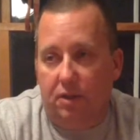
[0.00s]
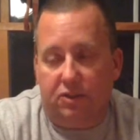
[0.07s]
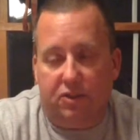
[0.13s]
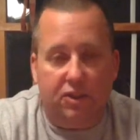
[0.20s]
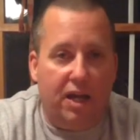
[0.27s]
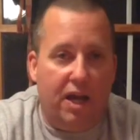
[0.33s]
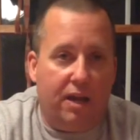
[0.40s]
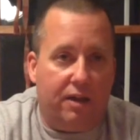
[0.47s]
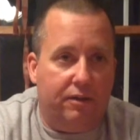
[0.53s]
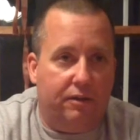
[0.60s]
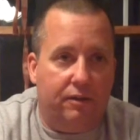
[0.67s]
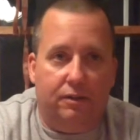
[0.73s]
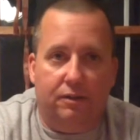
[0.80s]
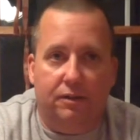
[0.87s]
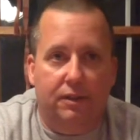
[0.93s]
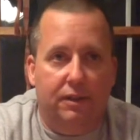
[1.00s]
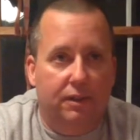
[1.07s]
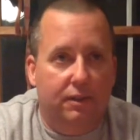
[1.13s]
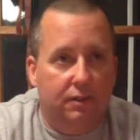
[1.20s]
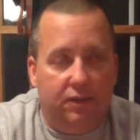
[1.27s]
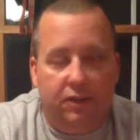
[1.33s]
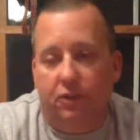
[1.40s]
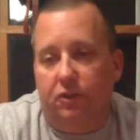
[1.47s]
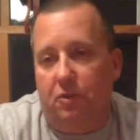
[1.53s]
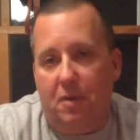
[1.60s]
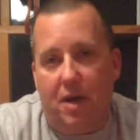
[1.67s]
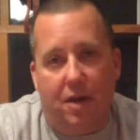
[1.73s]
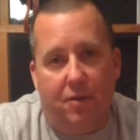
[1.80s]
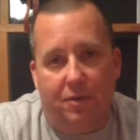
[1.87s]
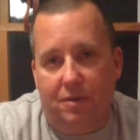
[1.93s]
soccer, kill the
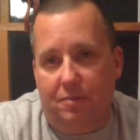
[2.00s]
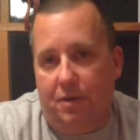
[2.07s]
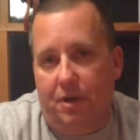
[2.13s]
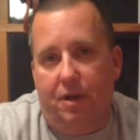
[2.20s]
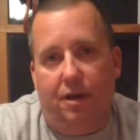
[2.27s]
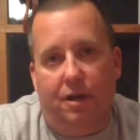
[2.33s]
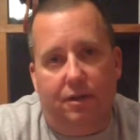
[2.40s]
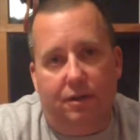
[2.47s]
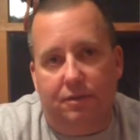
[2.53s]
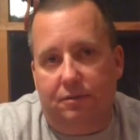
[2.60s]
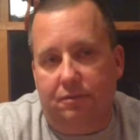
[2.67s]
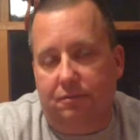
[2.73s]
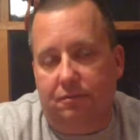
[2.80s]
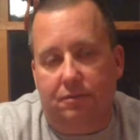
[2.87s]
man with a ball,